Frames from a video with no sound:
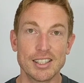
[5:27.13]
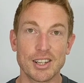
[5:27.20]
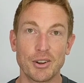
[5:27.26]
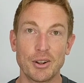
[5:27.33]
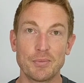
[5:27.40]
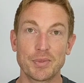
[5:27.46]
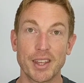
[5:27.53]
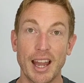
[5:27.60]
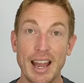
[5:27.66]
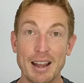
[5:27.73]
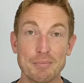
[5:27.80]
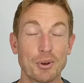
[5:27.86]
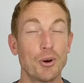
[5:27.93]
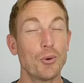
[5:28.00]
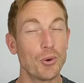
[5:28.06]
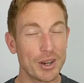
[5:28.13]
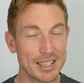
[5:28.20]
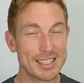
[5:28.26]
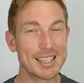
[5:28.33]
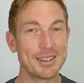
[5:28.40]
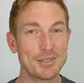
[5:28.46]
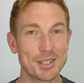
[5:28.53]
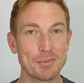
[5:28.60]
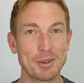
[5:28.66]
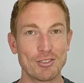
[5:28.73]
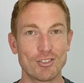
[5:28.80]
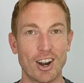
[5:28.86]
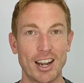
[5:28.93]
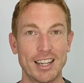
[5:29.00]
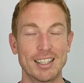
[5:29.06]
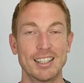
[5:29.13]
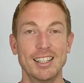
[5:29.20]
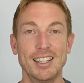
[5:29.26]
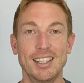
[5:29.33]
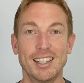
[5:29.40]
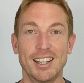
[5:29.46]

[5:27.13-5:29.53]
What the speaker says: So the app always seems to be right.